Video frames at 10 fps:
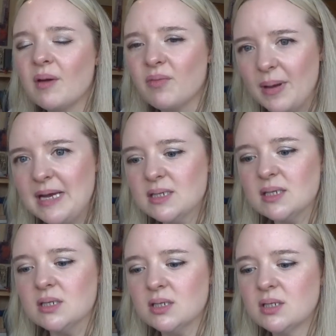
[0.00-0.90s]
Evan
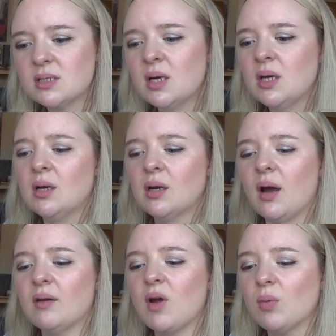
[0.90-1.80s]
Peters
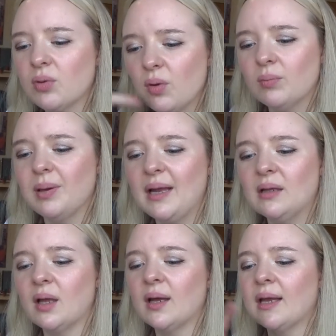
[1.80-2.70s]
kind of going through and
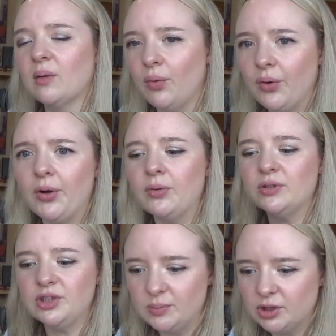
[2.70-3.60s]
playing like Andy Warhol
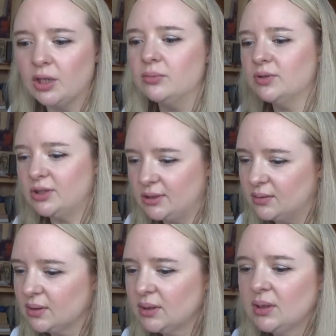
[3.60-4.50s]
and Jim Jones and
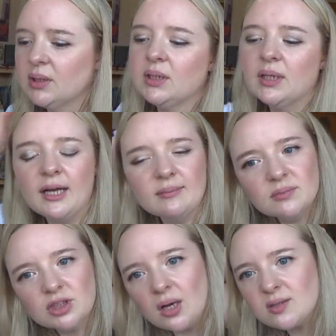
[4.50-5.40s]
um,
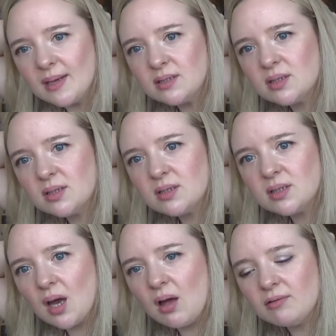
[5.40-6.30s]
Charles Manson and
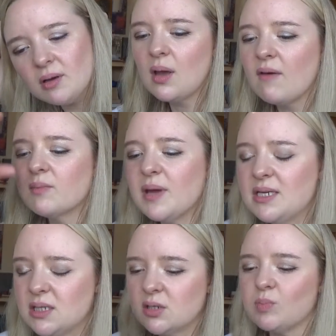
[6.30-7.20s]
stuff. Evan
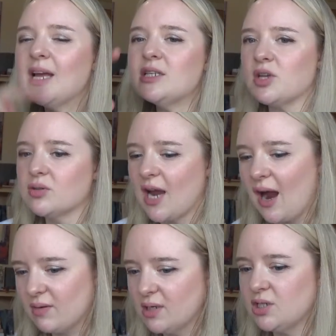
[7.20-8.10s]
Peters plays those
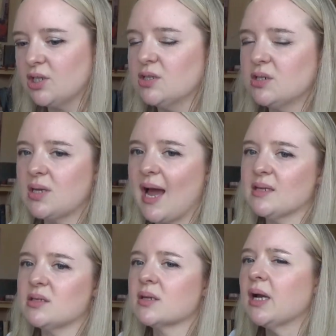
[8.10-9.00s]
characters
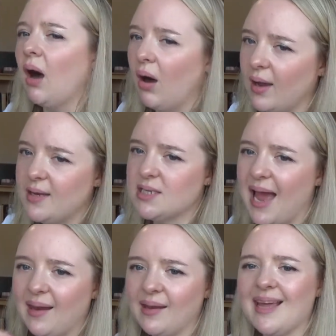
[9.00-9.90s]
as Kai
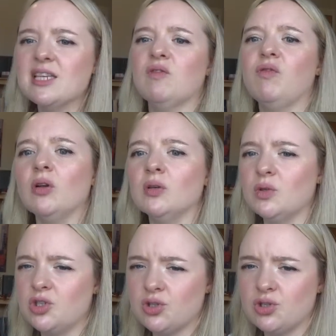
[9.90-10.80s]
telling his
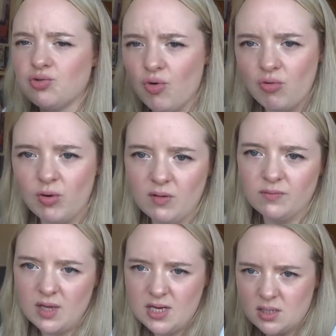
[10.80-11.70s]
followers the story of
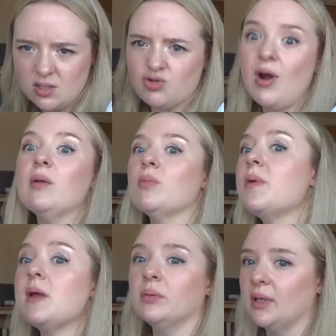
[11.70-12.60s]
these incredible
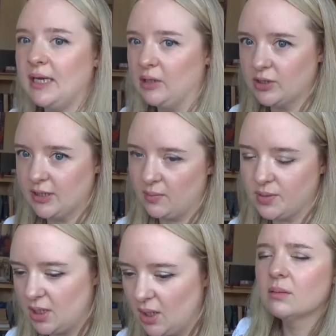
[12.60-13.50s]
people that he looks up
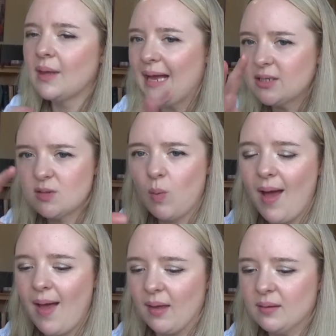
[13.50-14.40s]
to. That's
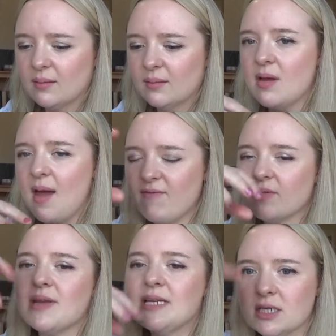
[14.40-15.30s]
where Evan
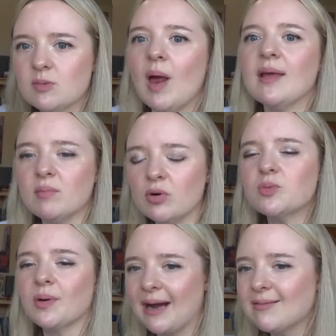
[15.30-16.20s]
Peters playing
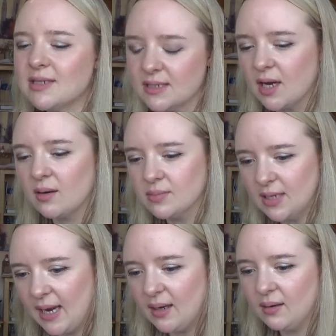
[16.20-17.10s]
multiple characters comes
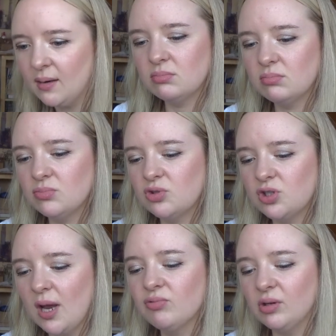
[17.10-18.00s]
in.
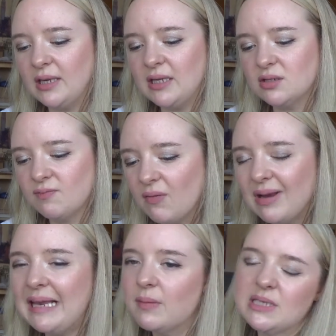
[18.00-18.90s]
Generally, there's very
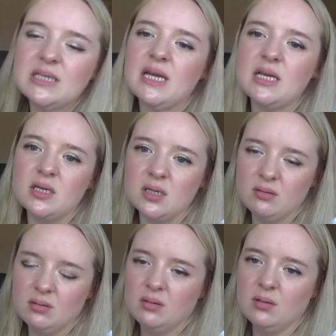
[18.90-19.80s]
limited
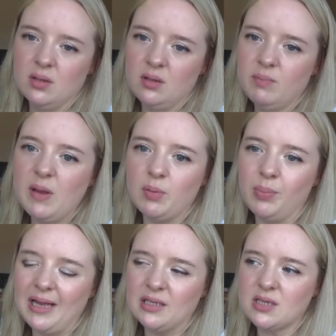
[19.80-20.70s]
people
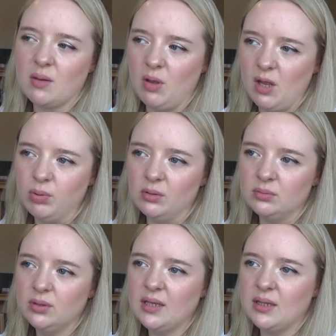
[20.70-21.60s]
playing the same people
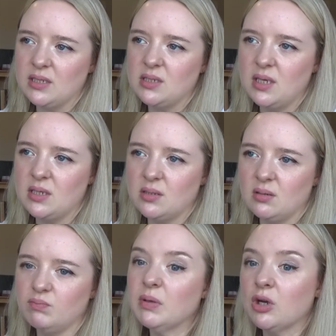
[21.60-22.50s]
in this season
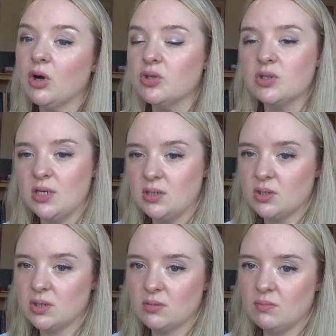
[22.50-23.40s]
because
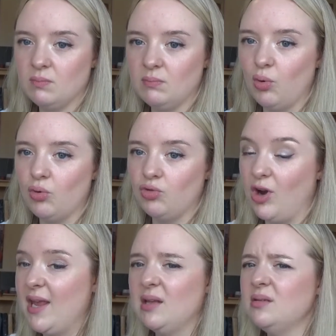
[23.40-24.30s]
it's more
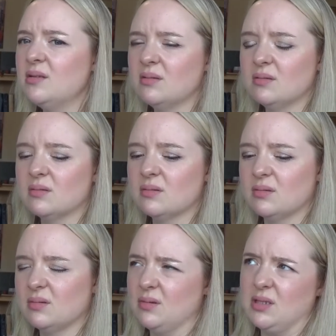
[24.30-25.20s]
real.
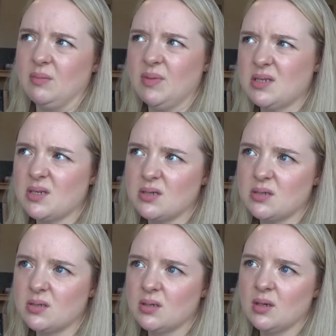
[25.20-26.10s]
Does that make sense?